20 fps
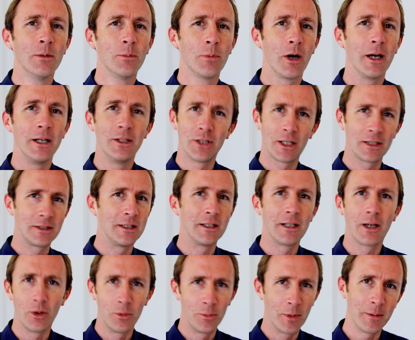by injecting
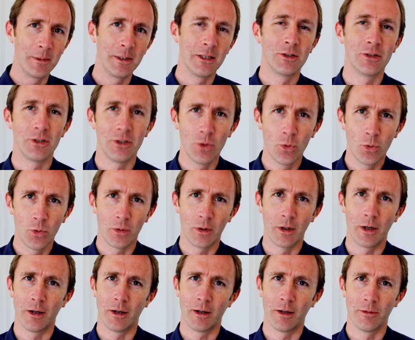code maybe into your
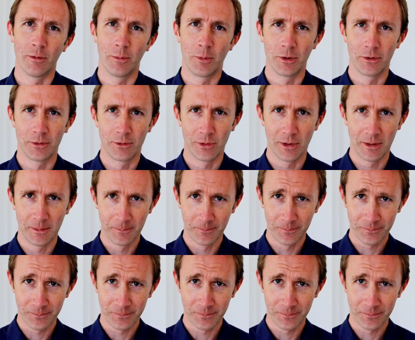repository.